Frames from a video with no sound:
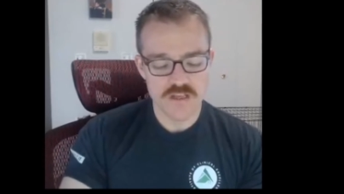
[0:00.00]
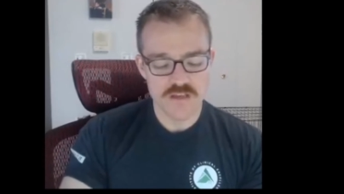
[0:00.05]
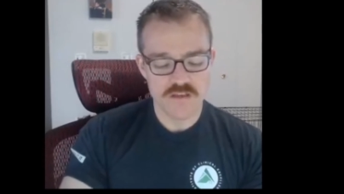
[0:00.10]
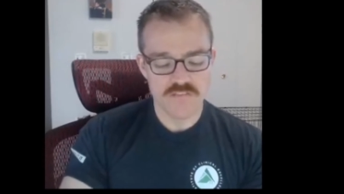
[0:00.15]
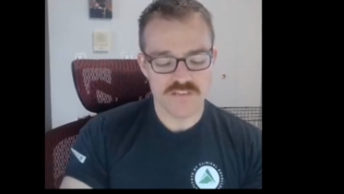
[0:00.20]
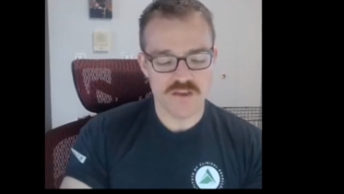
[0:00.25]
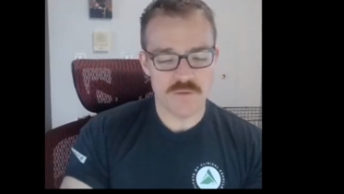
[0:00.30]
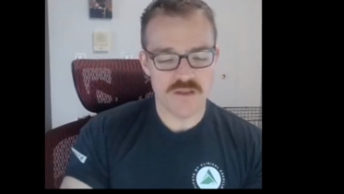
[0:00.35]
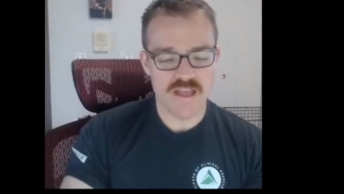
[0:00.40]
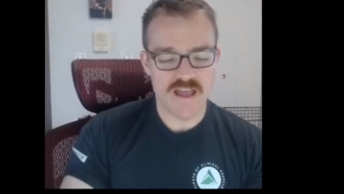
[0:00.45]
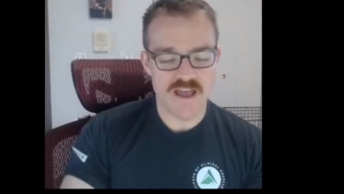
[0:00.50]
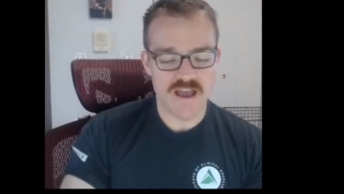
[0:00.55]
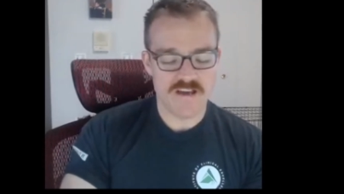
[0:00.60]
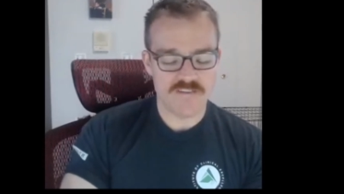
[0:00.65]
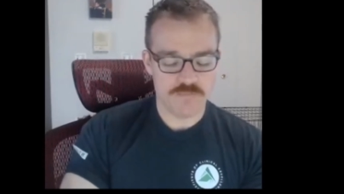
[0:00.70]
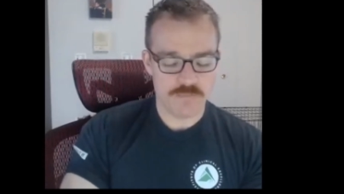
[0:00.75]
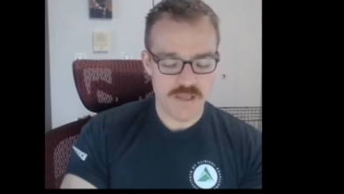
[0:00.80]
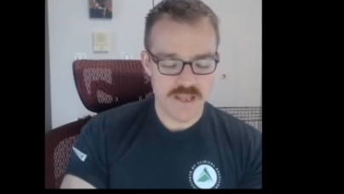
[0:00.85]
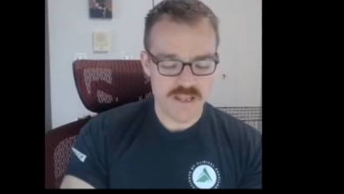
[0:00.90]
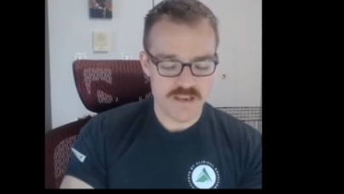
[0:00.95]
that we
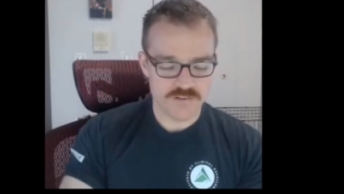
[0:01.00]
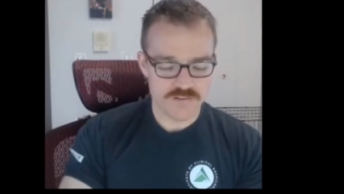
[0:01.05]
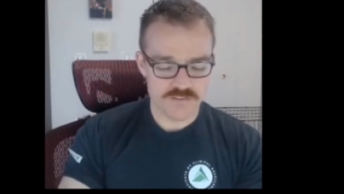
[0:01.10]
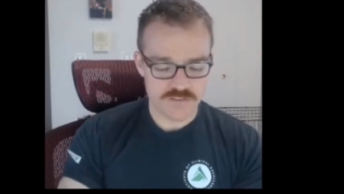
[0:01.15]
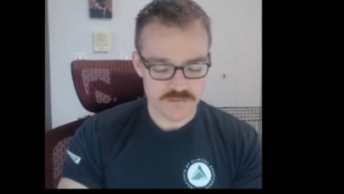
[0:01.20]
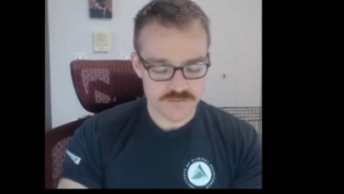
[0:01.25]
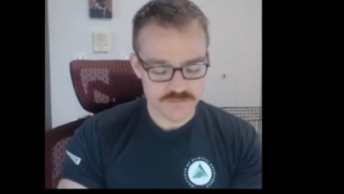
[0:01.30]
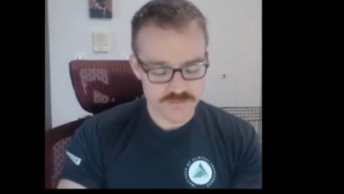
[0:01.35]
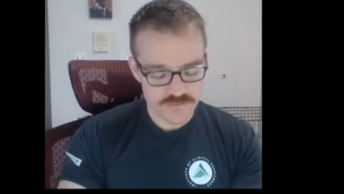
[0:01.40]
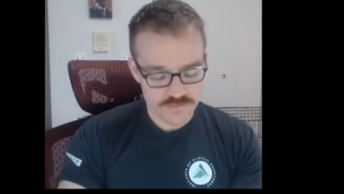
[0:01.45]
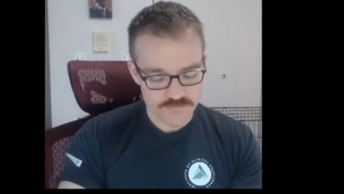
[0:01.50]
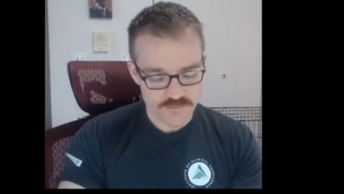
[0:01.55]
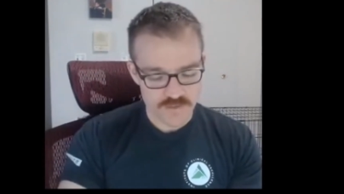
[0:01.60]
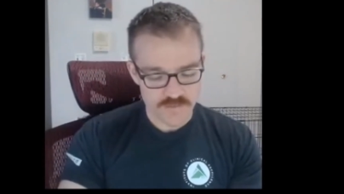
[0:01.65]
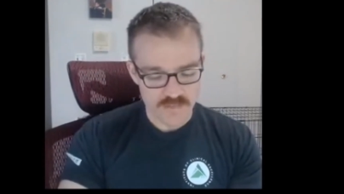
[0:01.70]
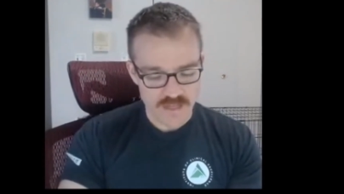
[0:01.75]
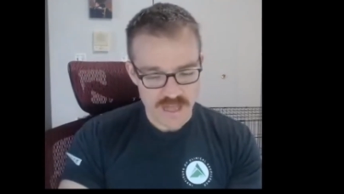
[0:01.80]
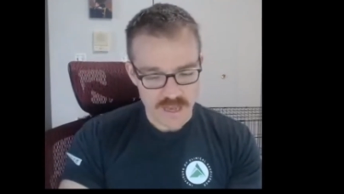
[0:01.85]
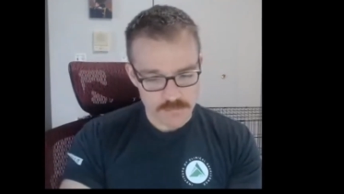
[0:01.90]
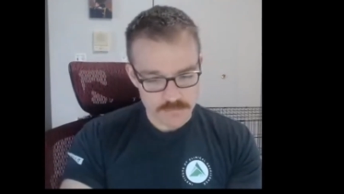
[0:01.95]
have patients
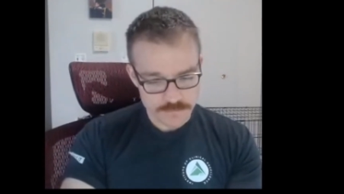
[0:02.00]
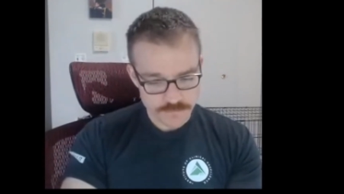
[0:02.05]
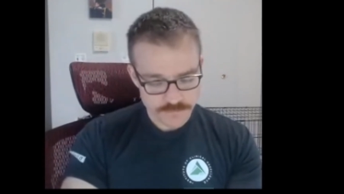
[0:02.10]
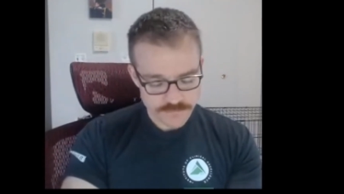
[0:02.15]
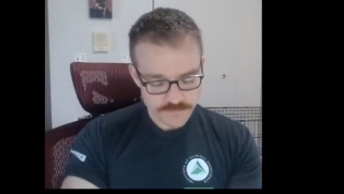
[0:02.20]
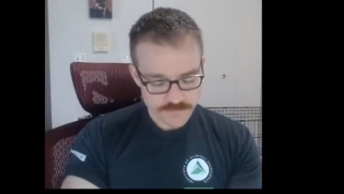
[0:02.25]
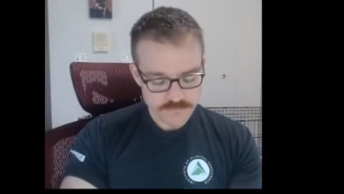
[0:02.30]
fill out